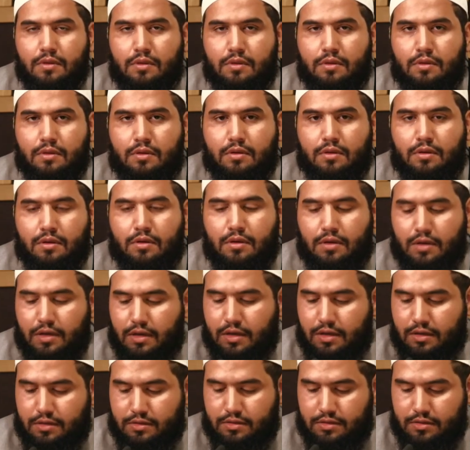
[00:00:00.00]
they
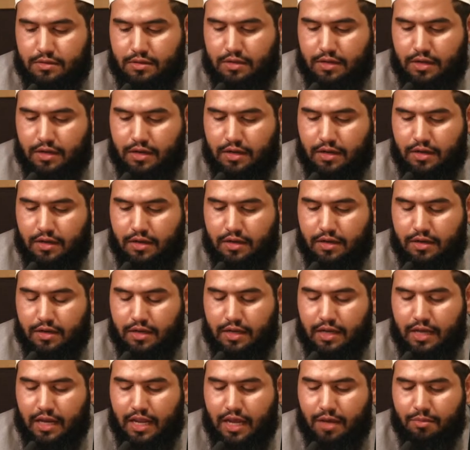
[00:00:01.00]
harbored hate
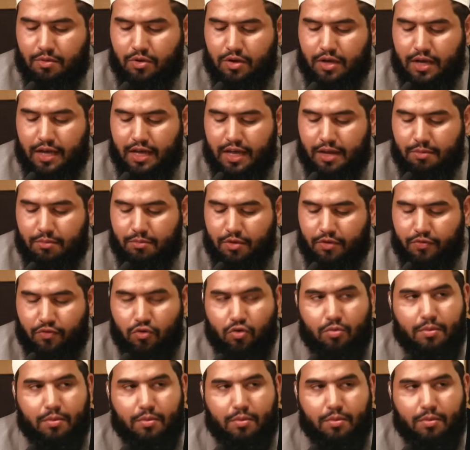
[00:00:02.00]
and were enemies